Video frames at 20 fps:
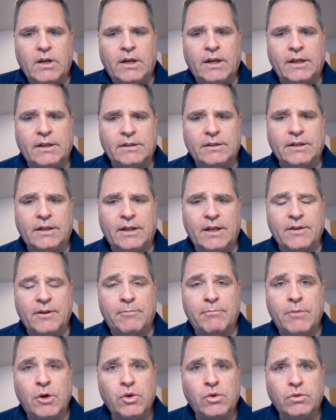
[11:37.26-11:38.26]
and uh,
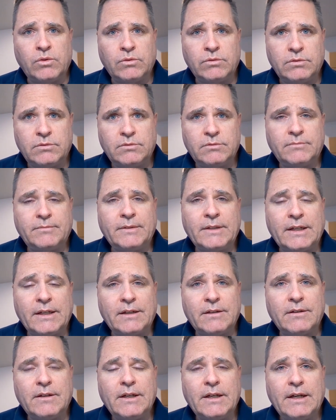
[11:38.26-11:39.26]
the Moon,
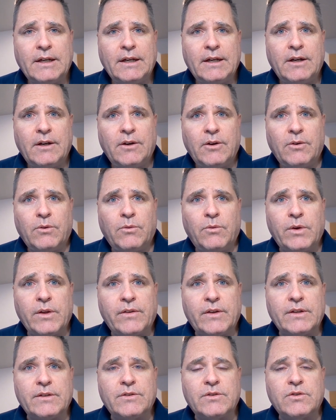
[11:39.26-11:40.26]

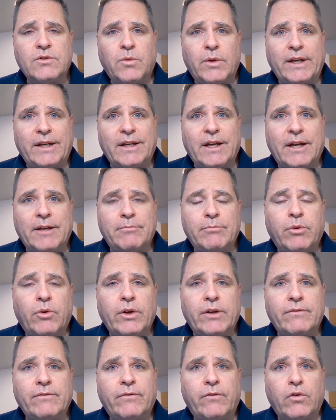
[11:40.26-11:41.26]
with its
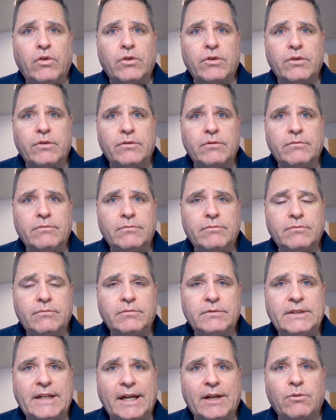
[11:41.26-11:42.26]
29.4
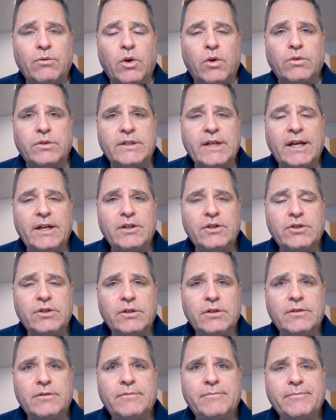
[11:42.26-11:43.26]
day
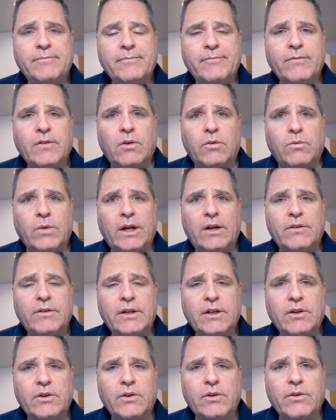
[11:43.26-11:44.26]
rotation around
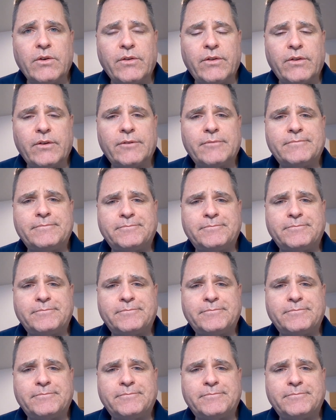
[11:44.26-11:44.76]
the Earth.